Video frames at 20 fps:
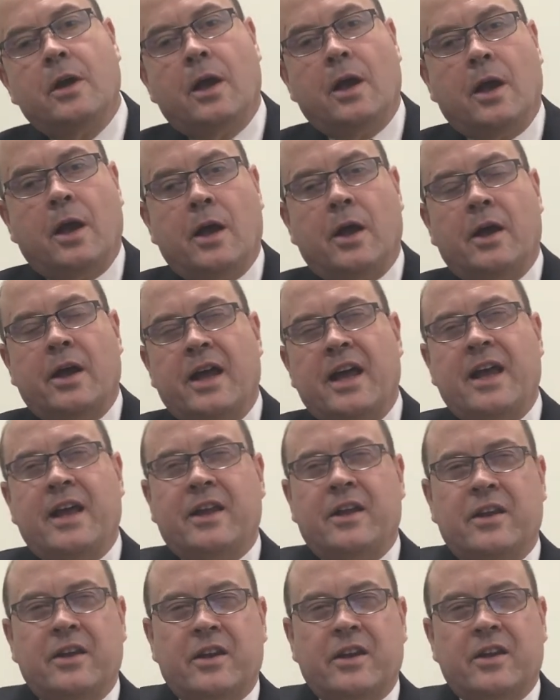Uh,
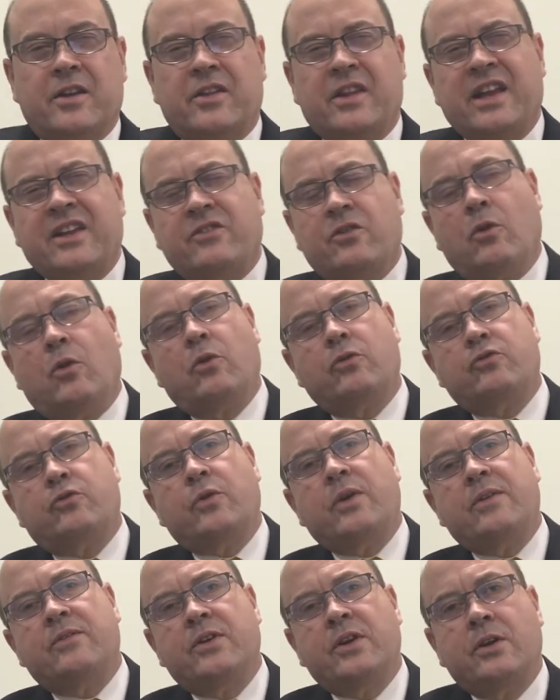and that's all
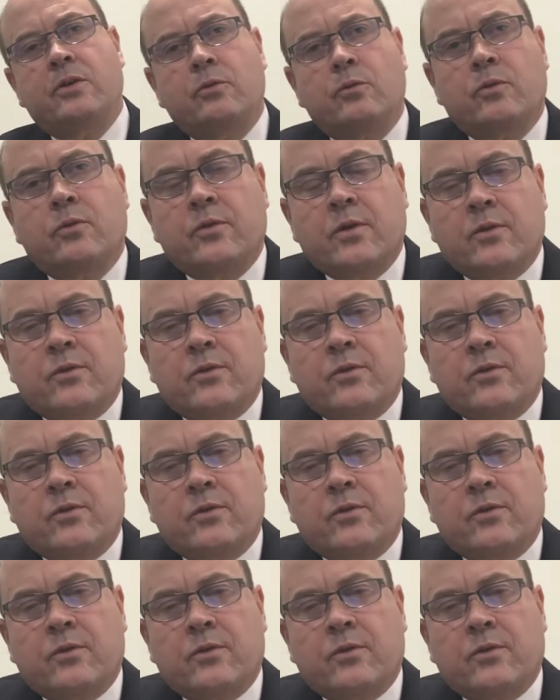driven